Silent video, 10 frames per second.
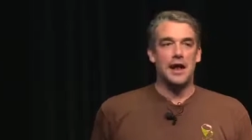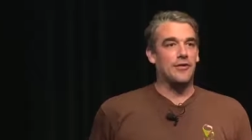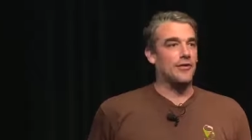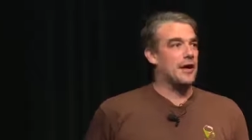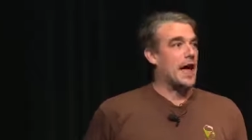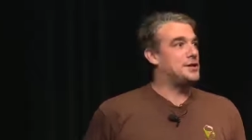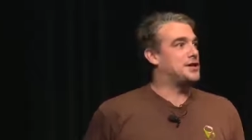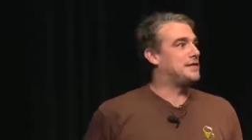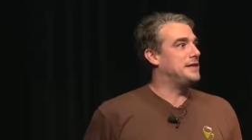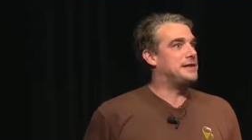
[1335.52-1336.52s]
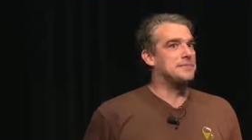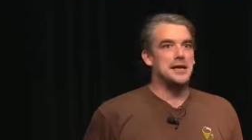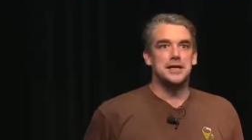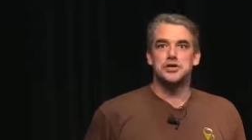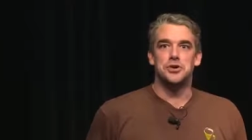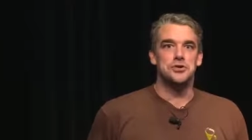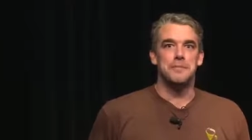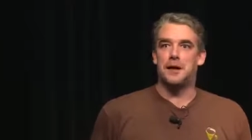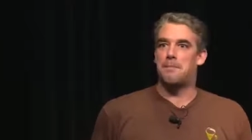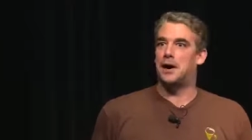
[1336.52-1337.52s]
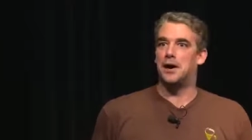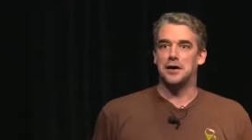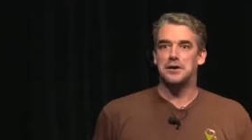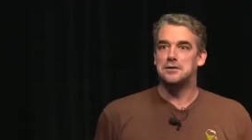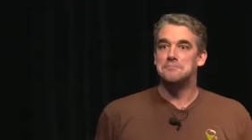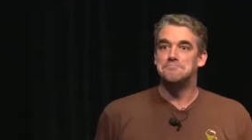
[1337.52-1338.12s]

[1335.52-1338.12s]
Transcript: And it's like, I just need to make a joke about a bug.